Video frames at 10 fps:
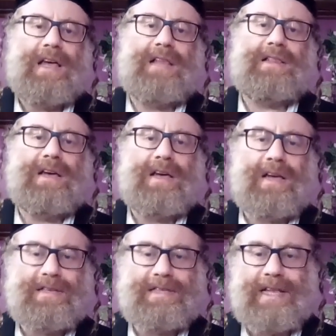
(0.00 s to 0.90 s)
and
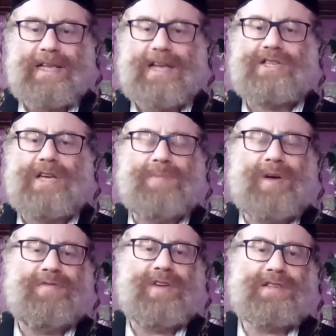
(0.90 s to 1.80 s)
uh, said, Hashem,
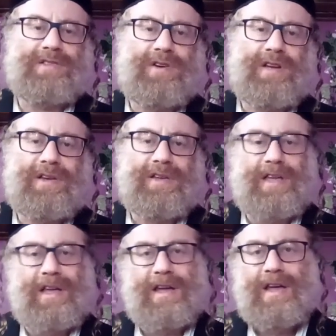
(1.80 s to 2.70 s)
I'm very sorry
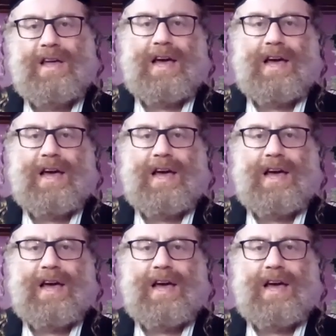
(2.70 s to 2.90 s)
here.